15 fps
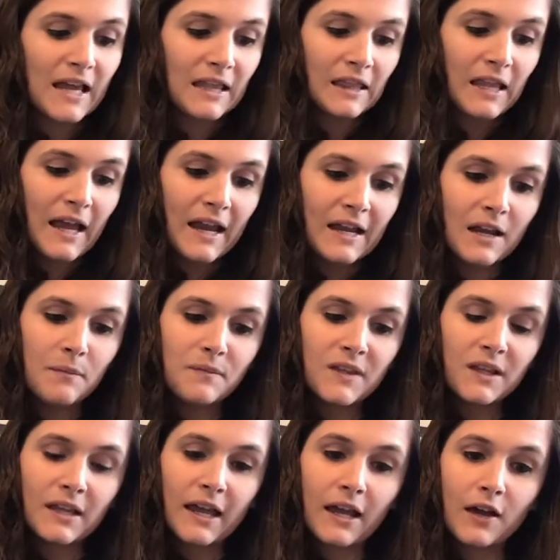and line up the
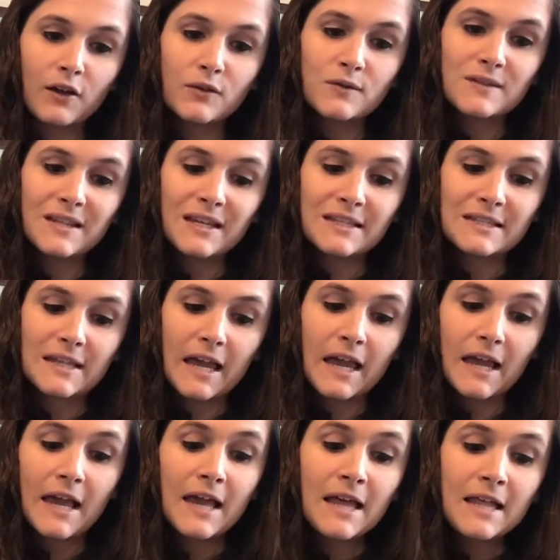Legos and say,